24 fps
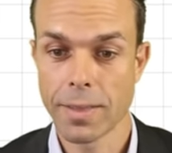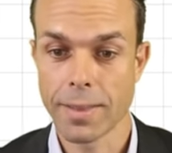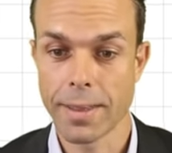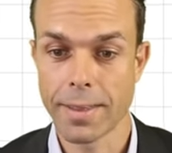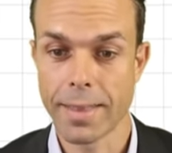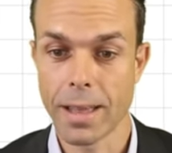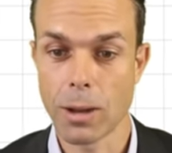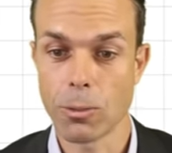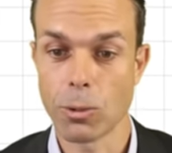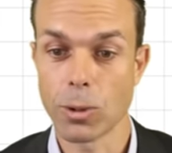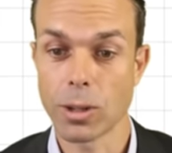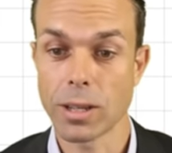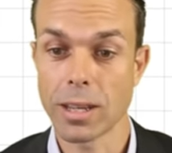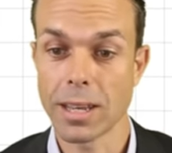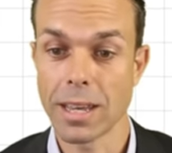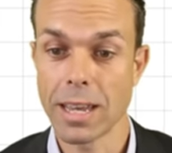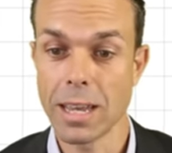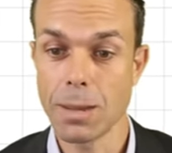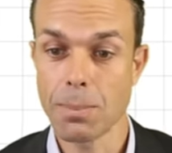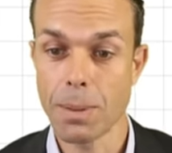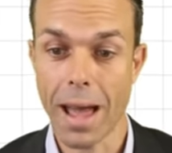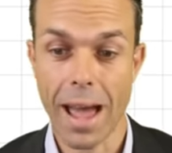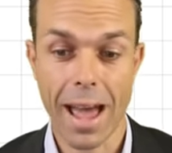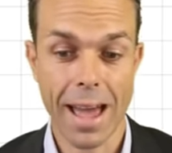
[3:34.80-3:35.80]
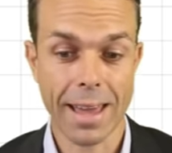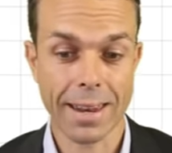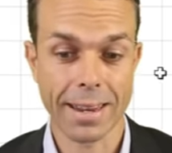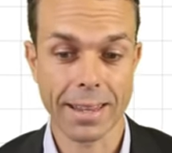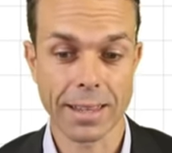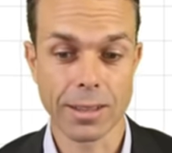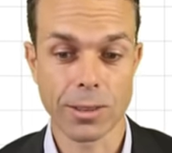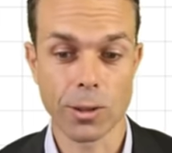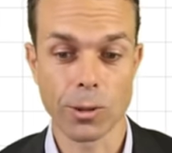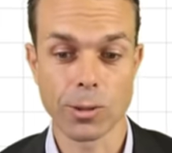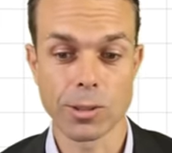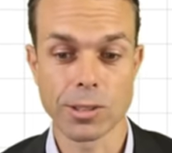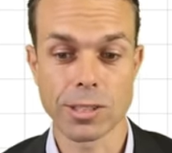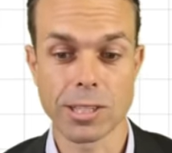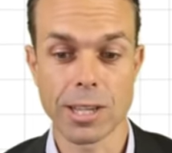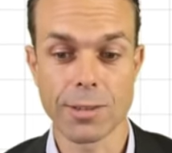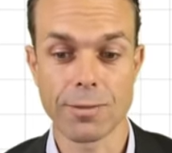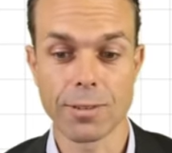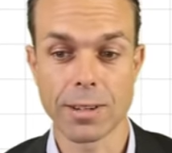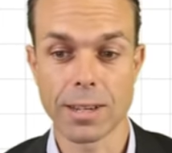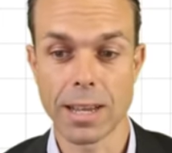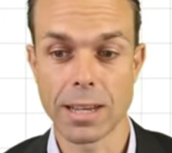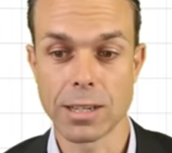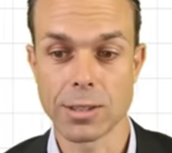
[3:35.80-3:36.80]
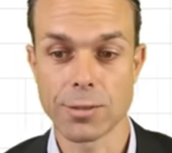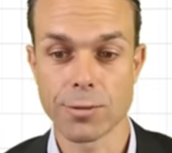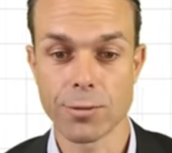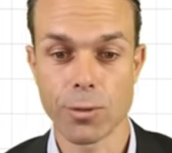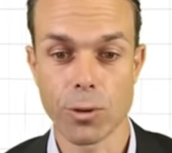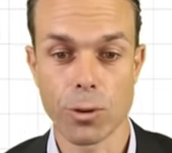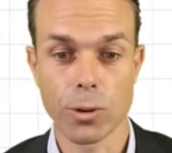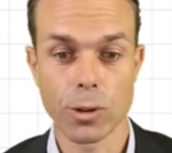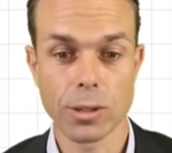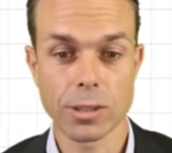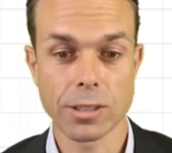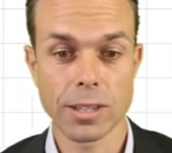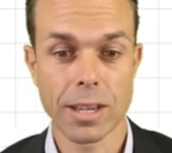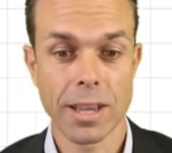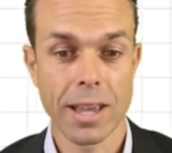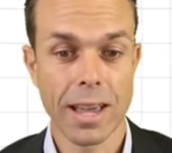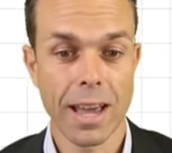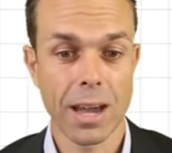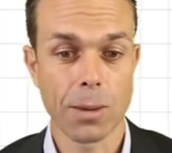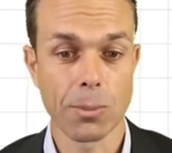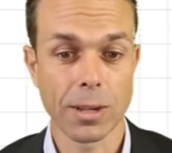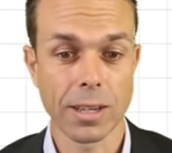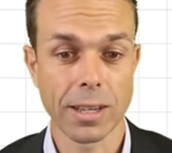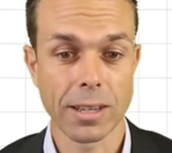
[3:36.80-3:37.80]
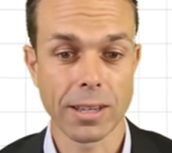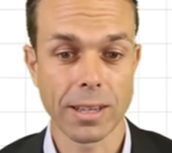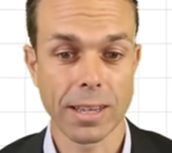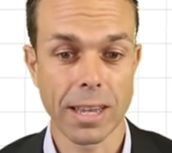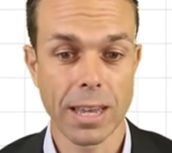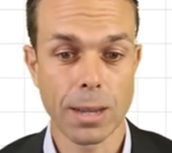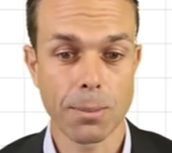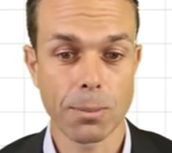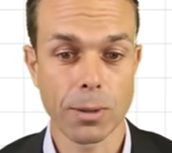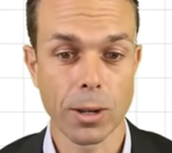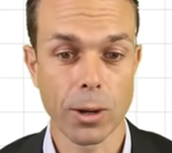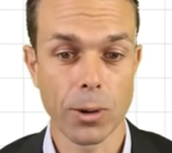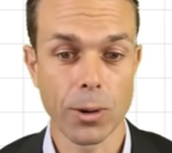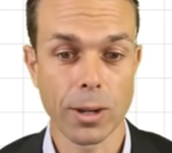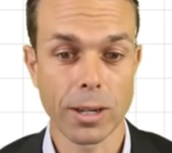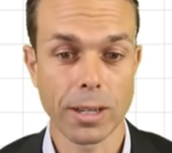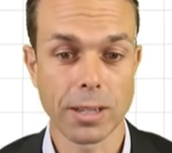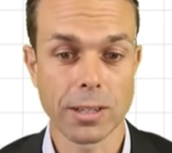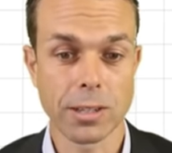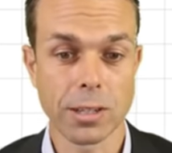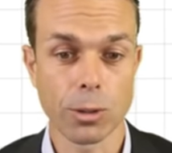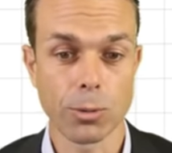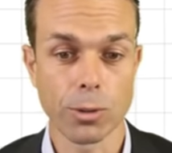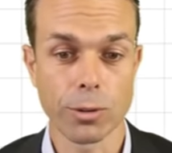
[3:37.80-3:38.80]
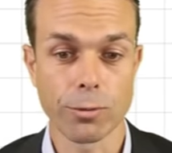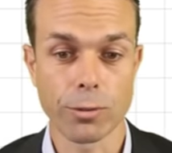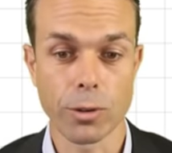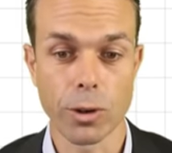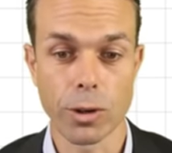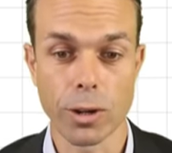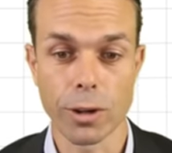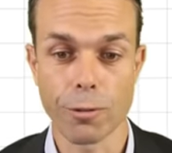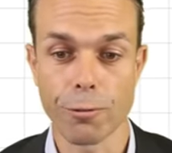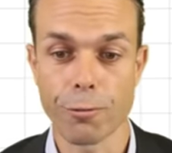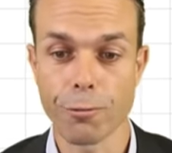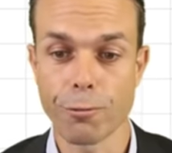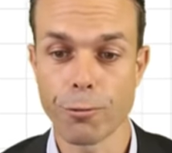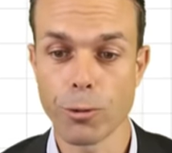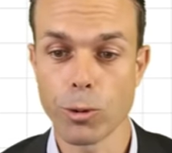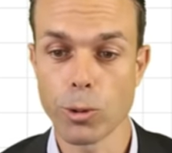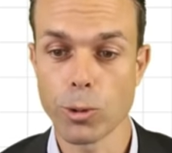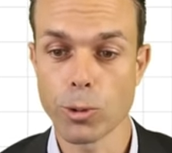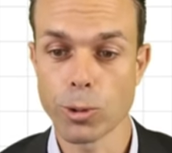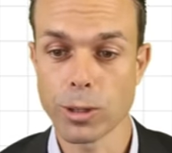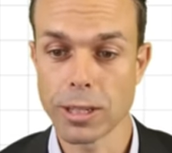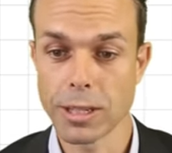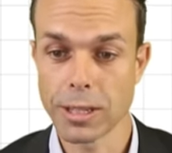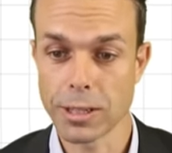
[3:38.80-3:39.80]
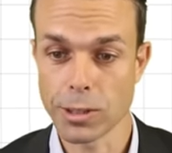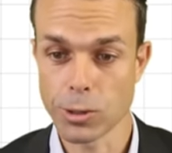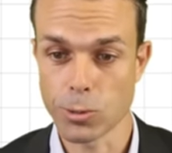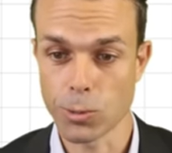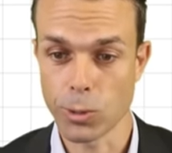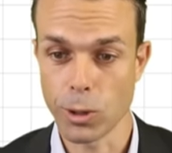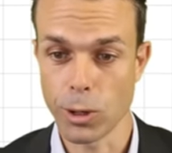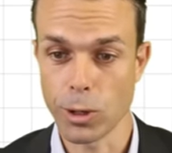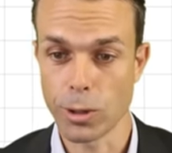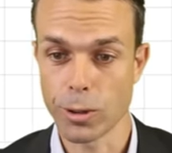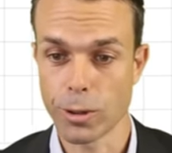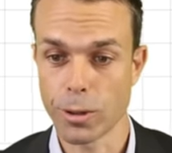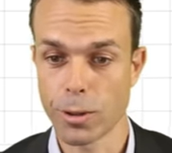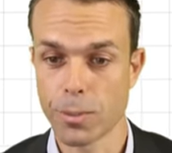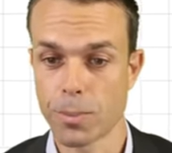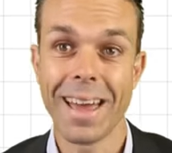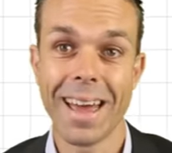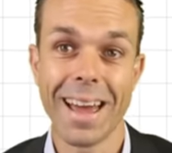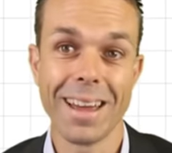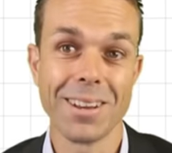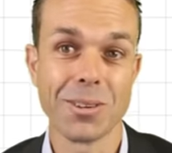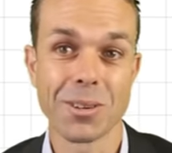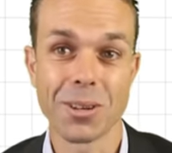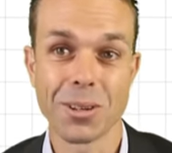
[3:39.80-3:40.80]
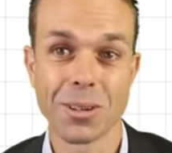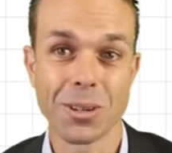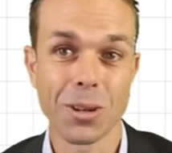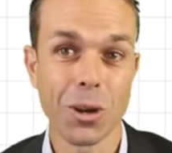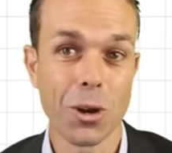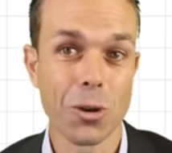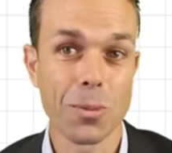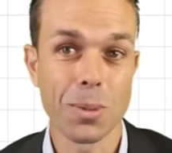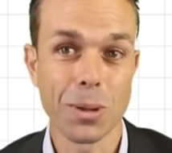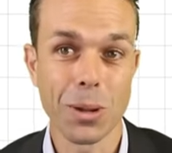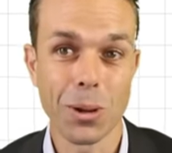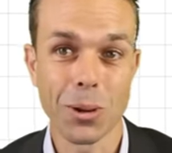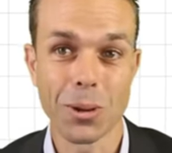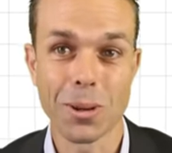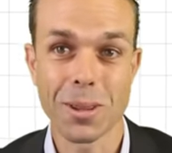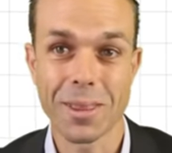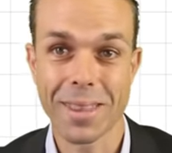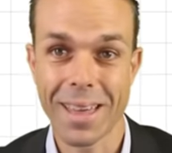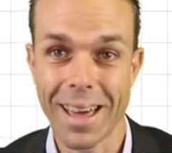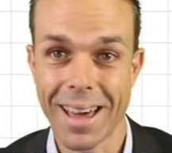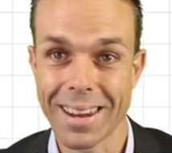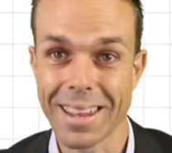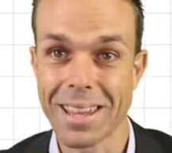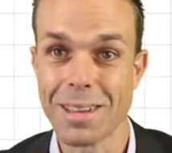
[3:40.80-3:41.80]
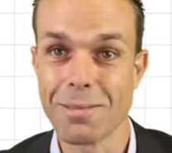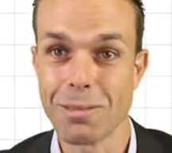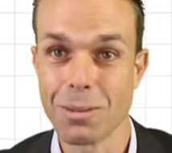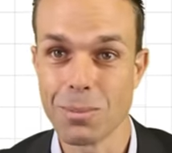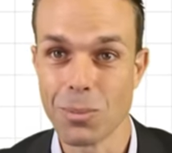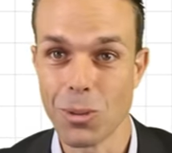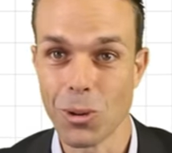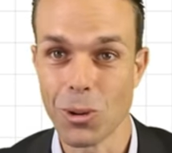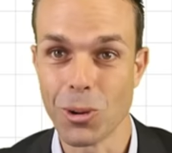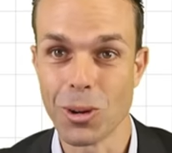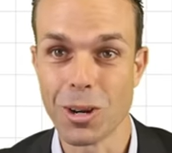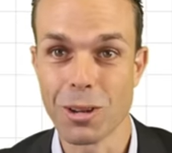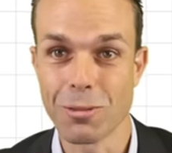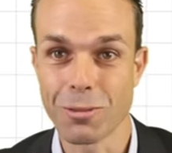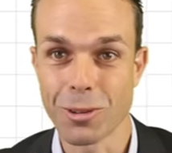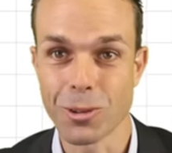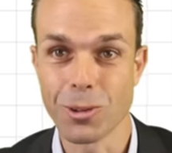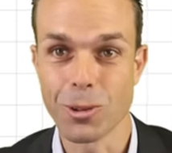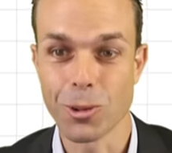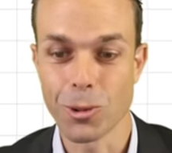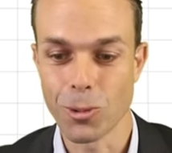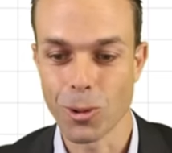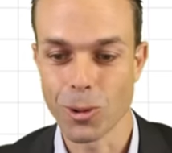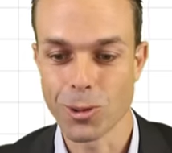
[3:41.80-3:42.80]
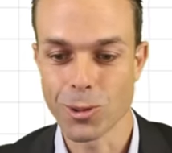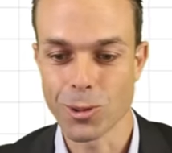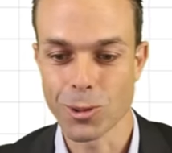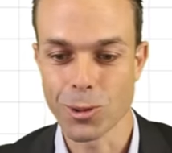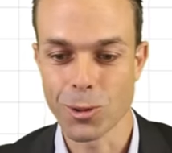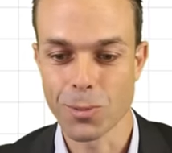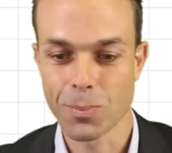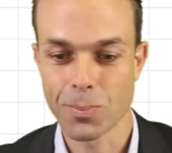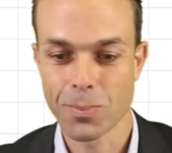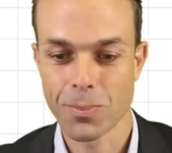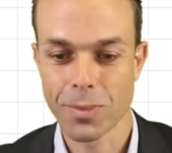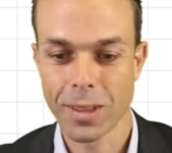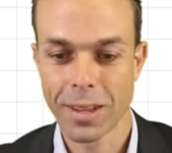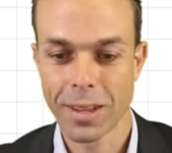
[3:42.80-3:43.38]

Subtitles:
then that will keep adding those 7 days for us and we can keep going until we've got a full year's worth. And you can go beyond that even more if you do want to.